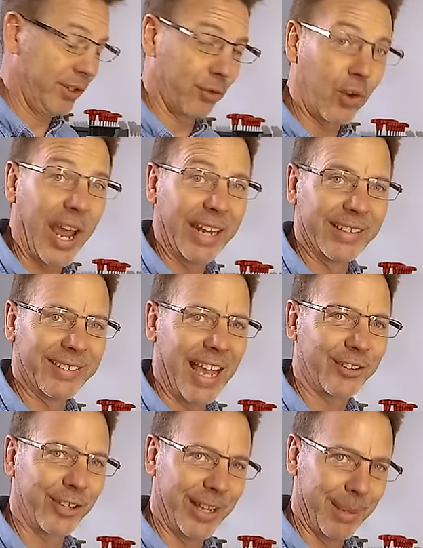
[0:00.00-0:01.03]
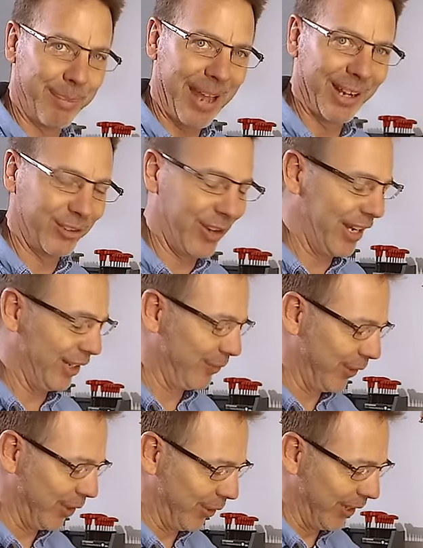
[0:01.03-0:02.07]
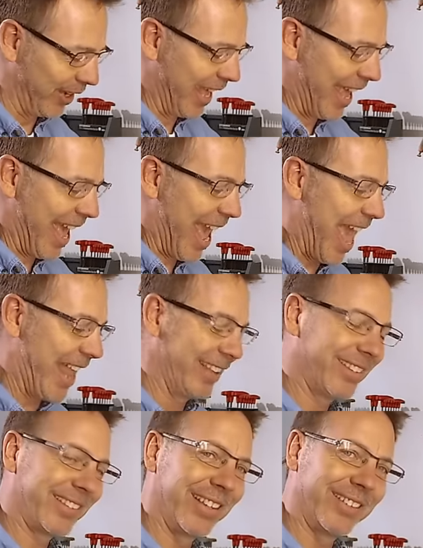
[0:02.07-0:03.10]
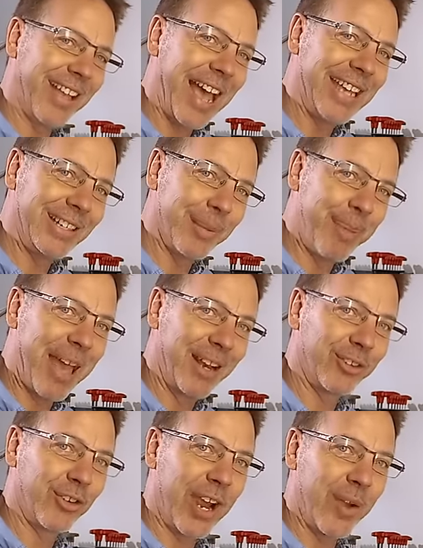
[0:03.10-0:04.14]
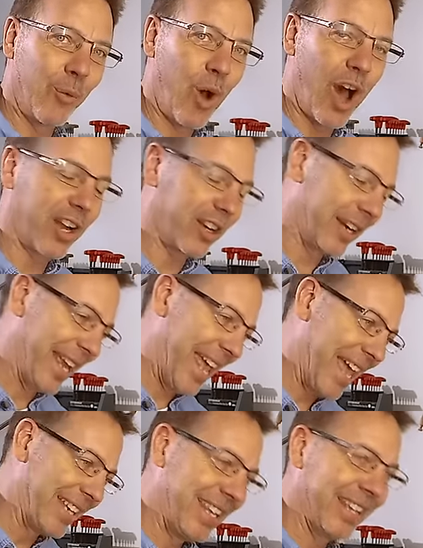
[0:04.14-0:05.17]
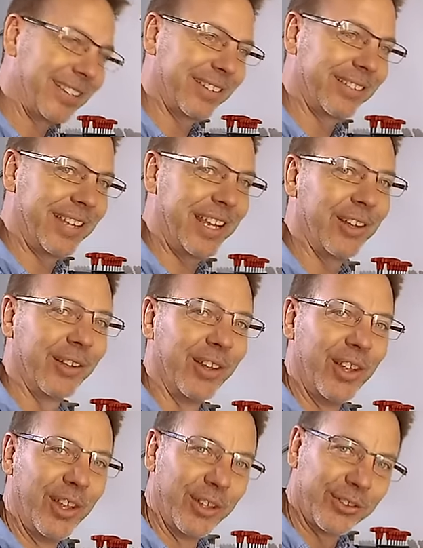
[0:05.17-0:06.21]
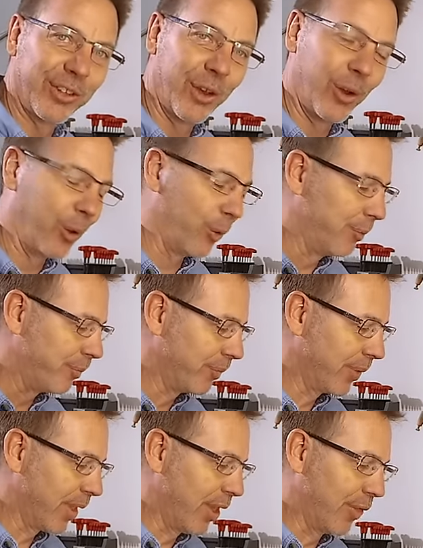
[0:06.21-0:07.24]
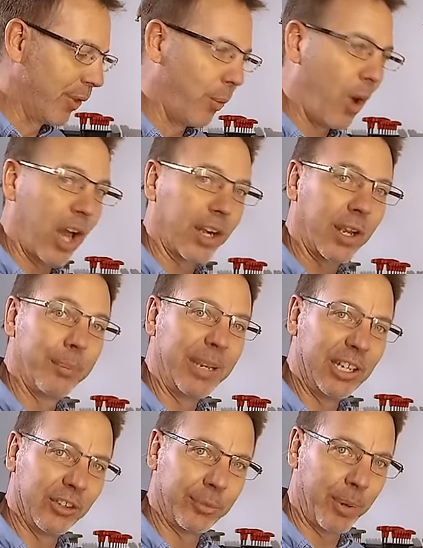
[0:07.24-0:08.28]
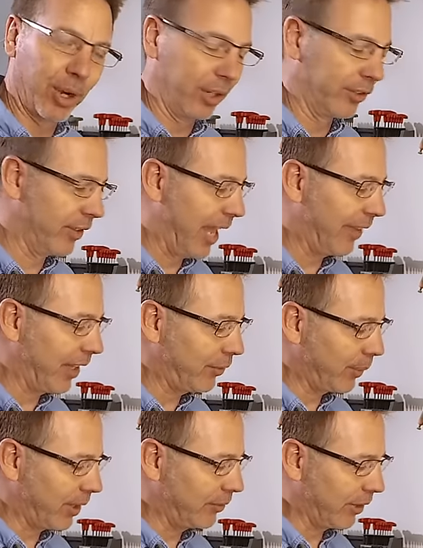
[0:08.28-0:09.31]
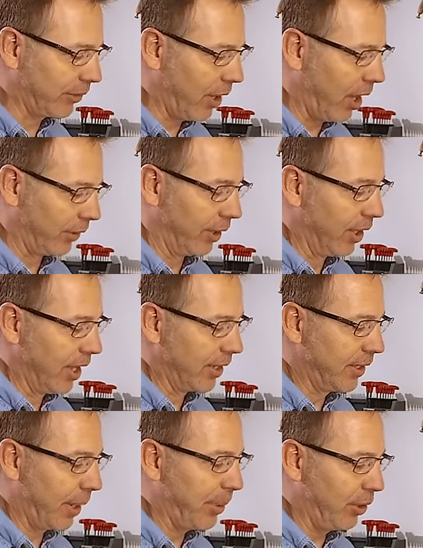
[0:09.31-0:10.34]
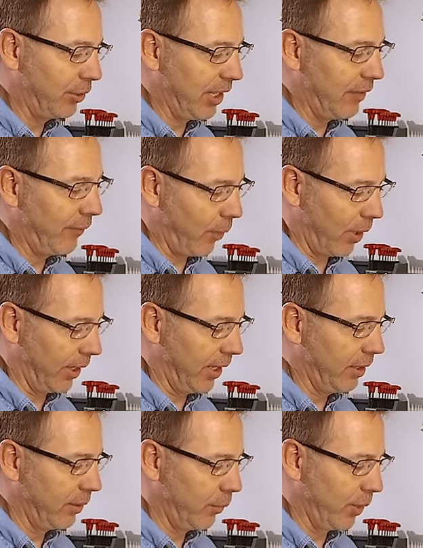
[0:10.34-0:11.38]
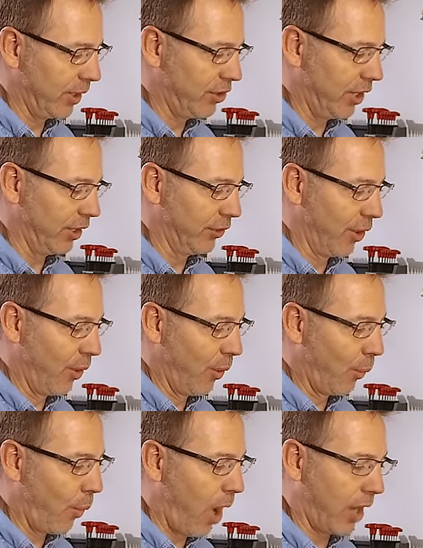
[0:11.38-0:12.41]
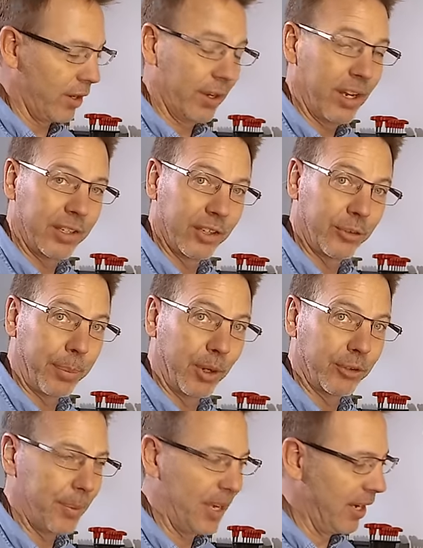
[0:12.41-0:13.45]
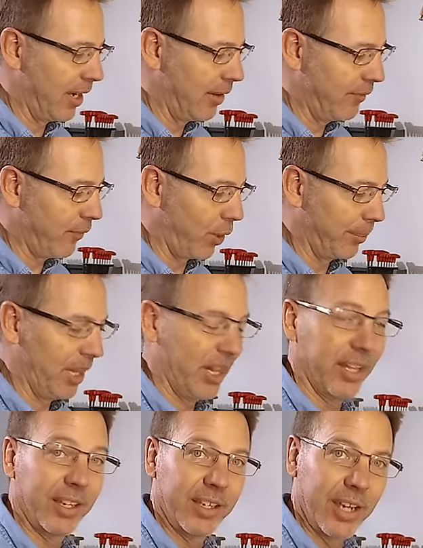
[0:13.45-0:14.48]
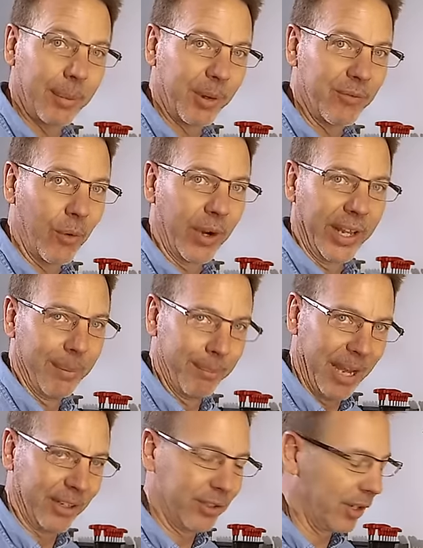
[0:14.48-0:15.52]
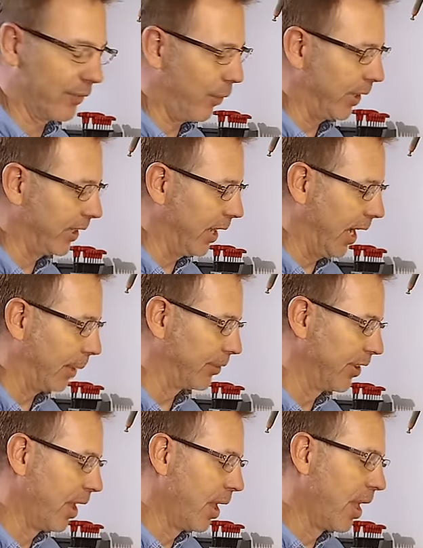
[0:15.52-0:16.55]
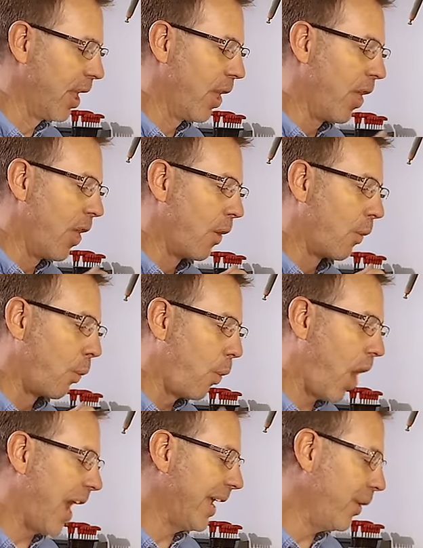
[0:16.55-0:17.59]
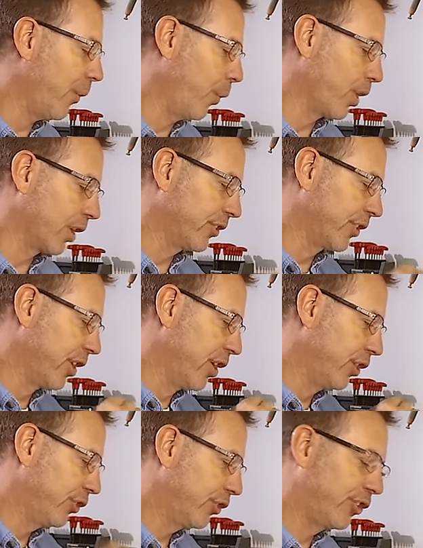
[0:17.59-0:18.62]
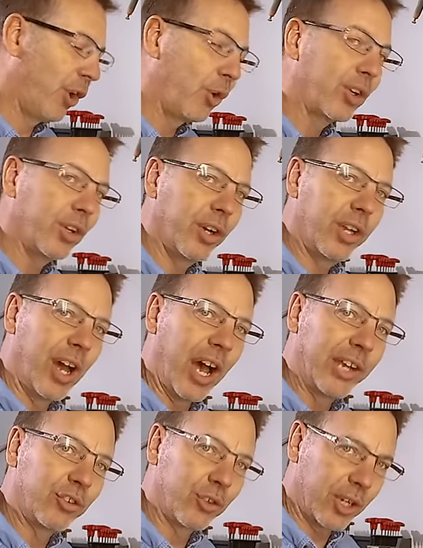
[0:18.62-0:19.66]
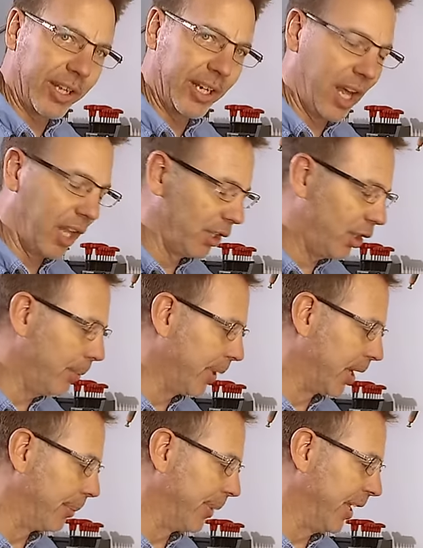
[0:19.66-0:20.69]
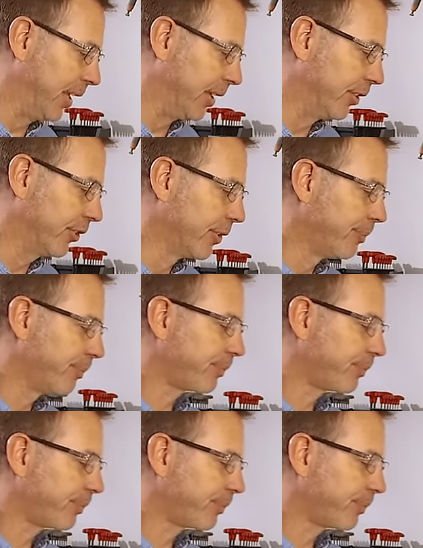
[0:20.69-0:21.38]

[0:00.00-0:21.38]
you're right, it's actually a penetrating fluid. And it's designed to penetrate water and get to steel so the water can be dispersed. And that's what this is called WD40, which is water disbursement formula number 40. It meant it took 40 times. Why it works so good on drilling aluminum is